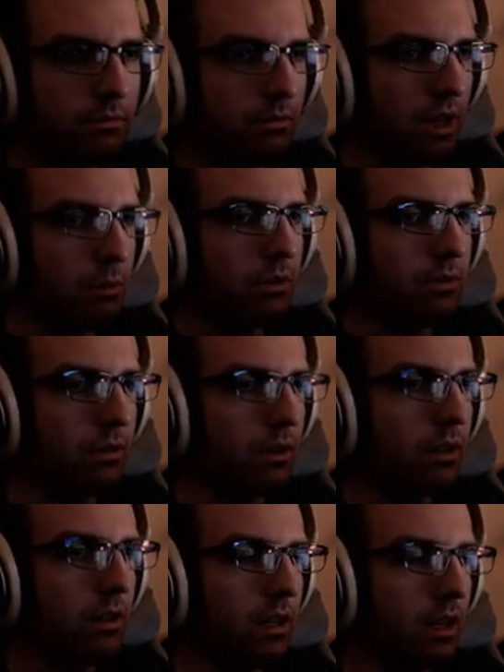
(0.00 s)
They refer to
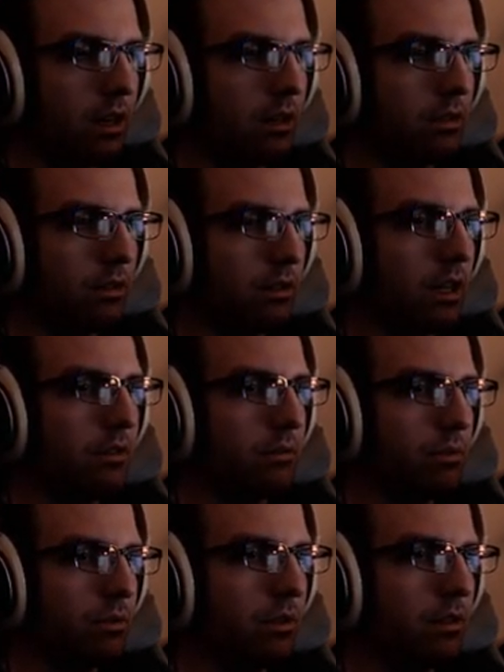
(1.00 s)
the character, they have
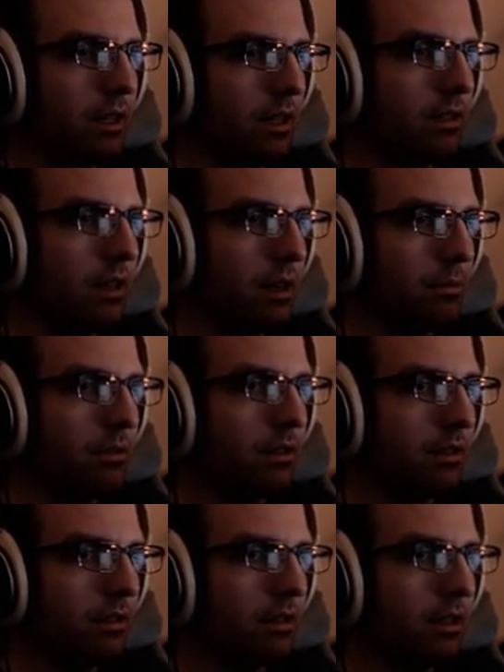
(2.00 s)
important things happen because of the